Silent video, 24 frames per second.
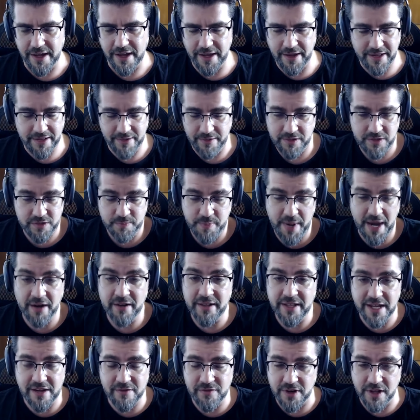it's
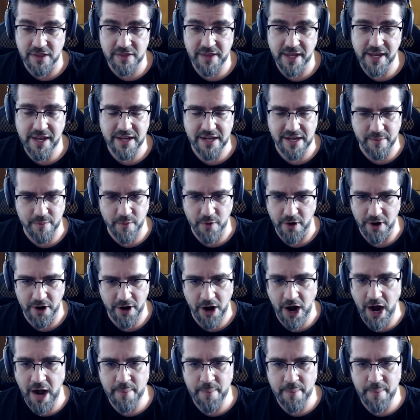barely even a thing anymore.